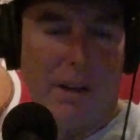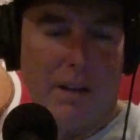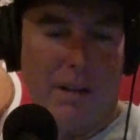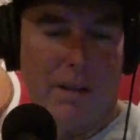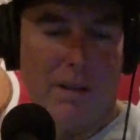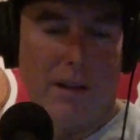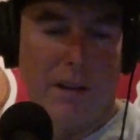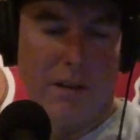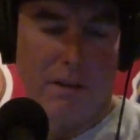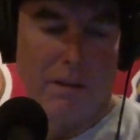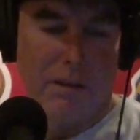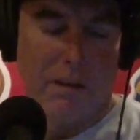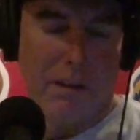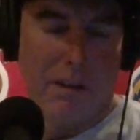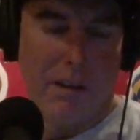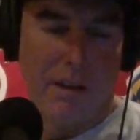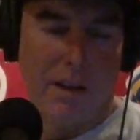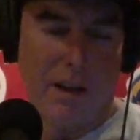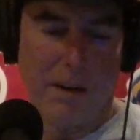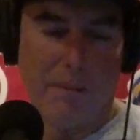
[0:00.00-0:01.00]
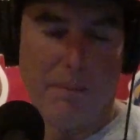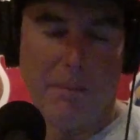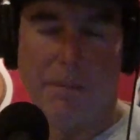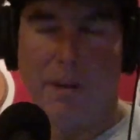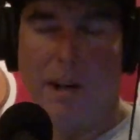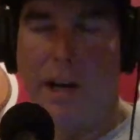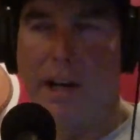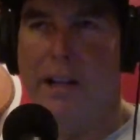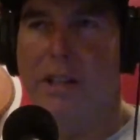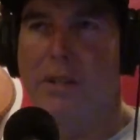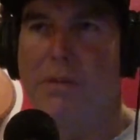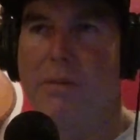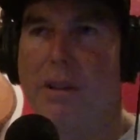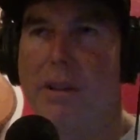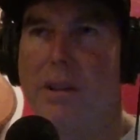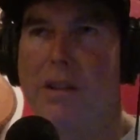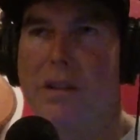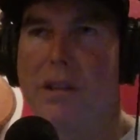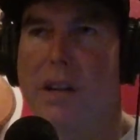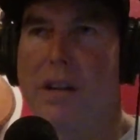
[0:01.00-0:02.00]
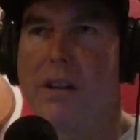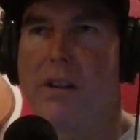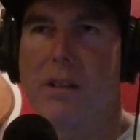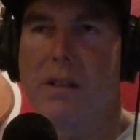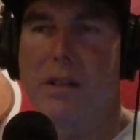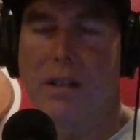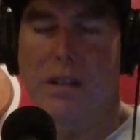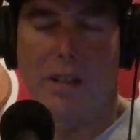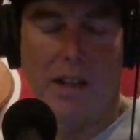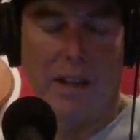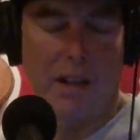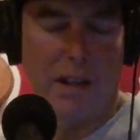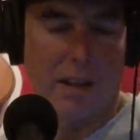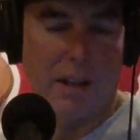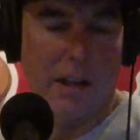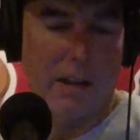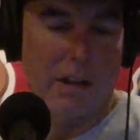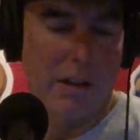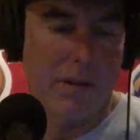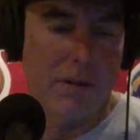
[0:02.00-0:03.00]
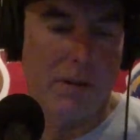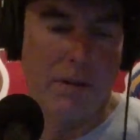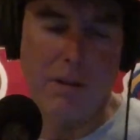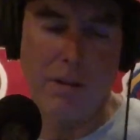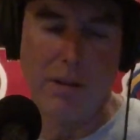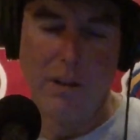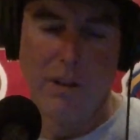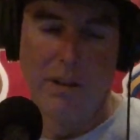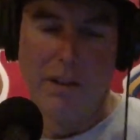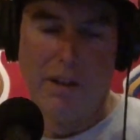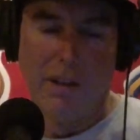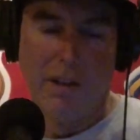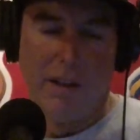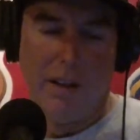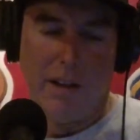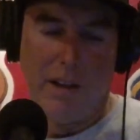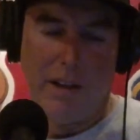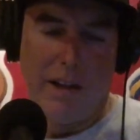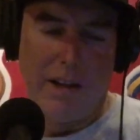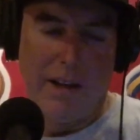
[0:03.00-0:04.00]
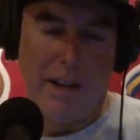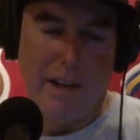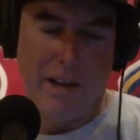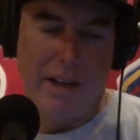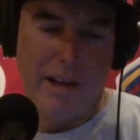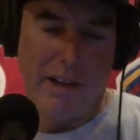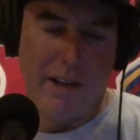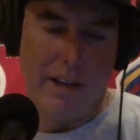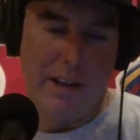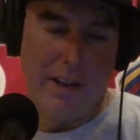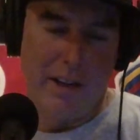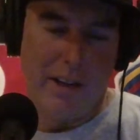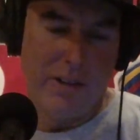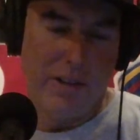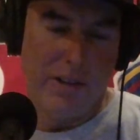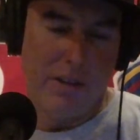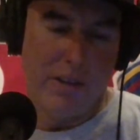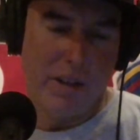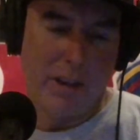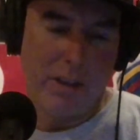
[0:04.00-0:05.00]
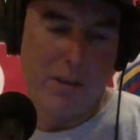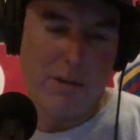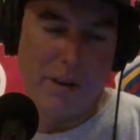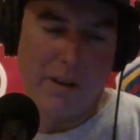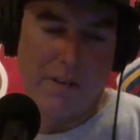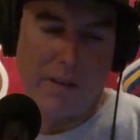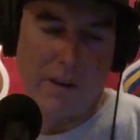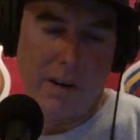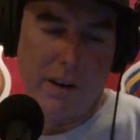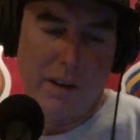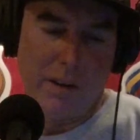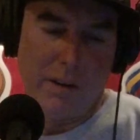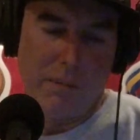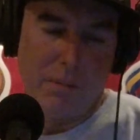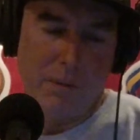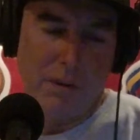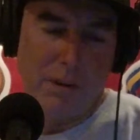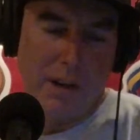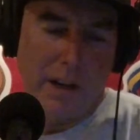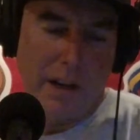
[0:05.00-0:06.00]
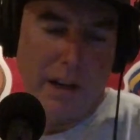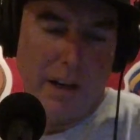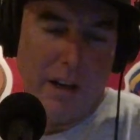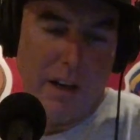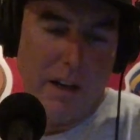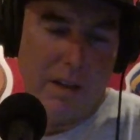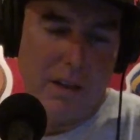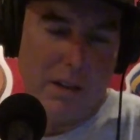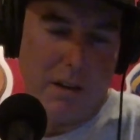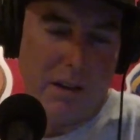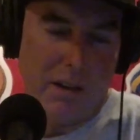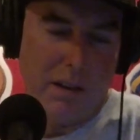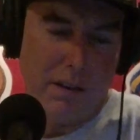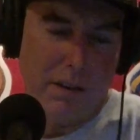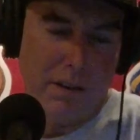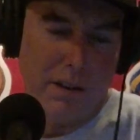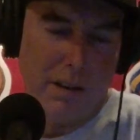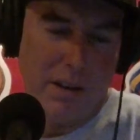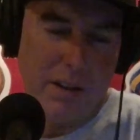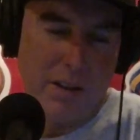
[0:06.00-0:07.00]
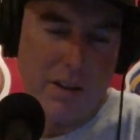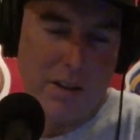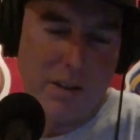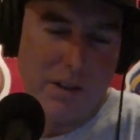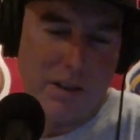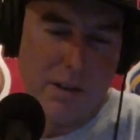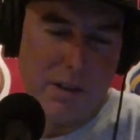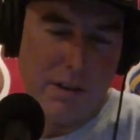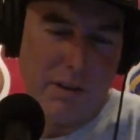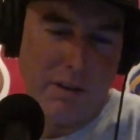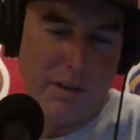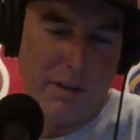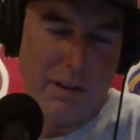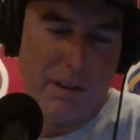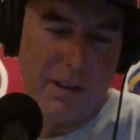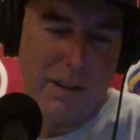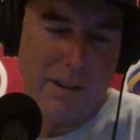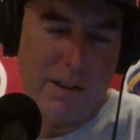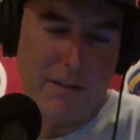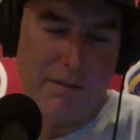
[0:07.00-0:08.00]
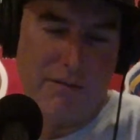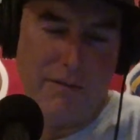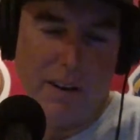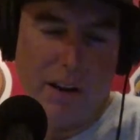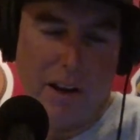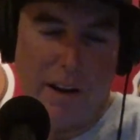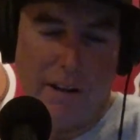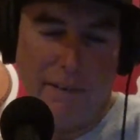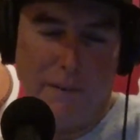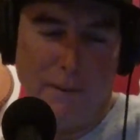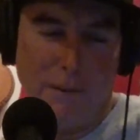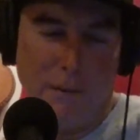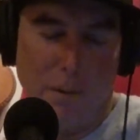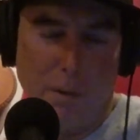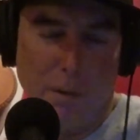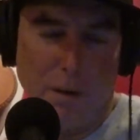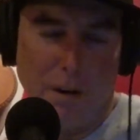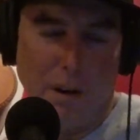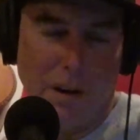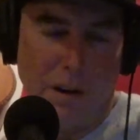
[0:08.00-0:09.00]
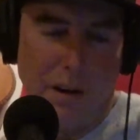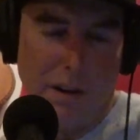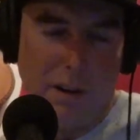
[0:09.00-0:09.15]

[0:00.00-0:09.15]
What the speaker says: So I just run the stickers because I think they look cool. Do you think Trevor Hunter will get any taller than his current 5'4"?